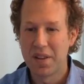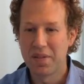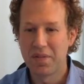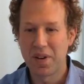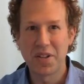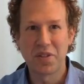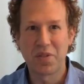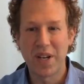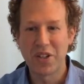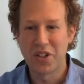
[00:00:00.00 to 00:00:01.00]
The
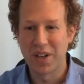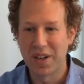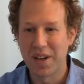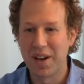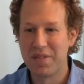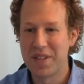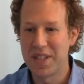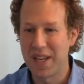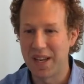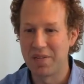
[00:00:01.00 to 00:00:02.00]
frustration of
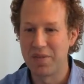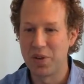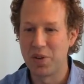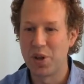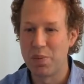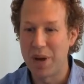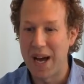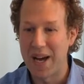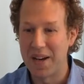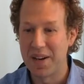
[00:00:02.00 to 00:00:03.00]
seeing food go
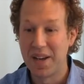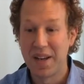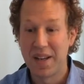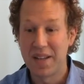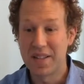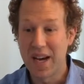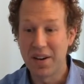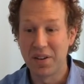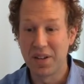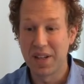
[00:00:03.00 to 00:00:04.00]
bad is
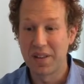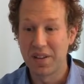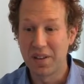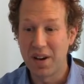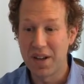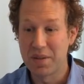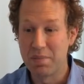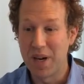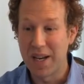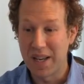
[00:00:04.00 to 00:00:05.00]
not only the lost
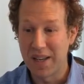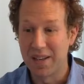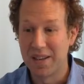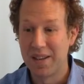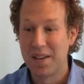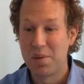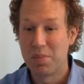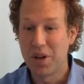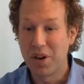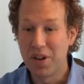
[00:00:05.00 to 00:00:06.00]
money,
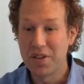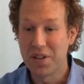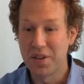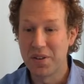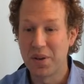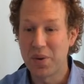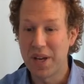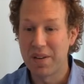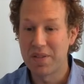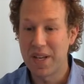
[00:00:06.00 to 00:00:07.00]
but also that
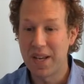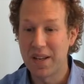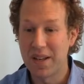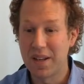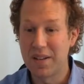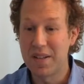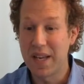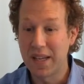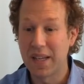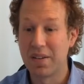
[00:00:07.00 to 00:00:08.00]
we have ta-
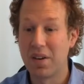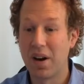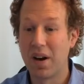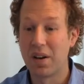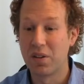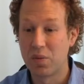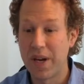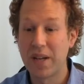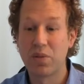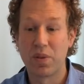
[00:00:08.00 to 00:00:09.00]
taken our
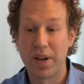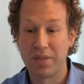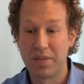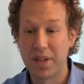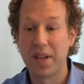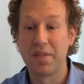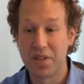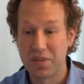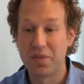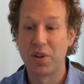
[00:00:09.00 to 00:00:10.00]
great
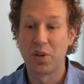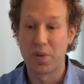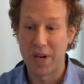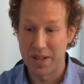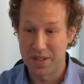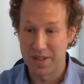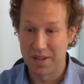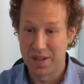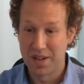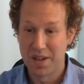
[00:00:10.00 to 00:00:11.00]
gifts for granted.